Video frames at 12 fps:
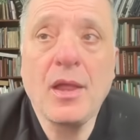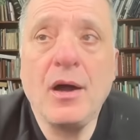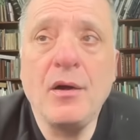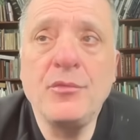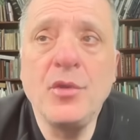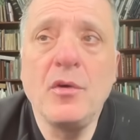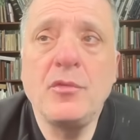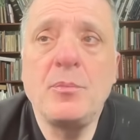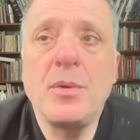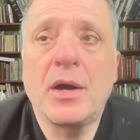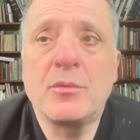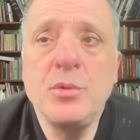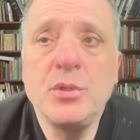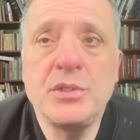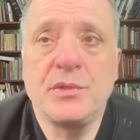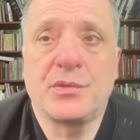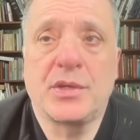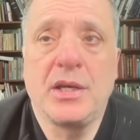of
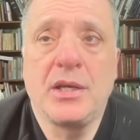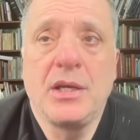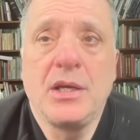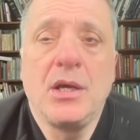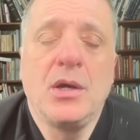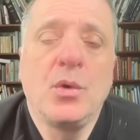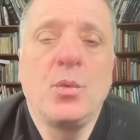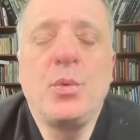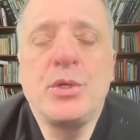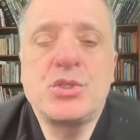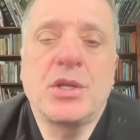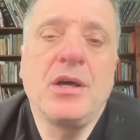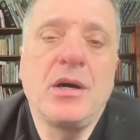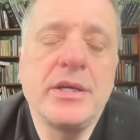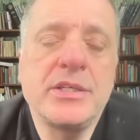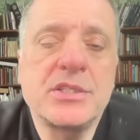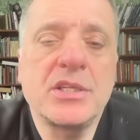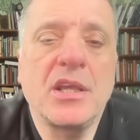Novobakhmutivka, which
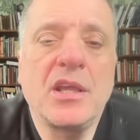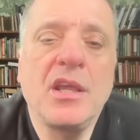lies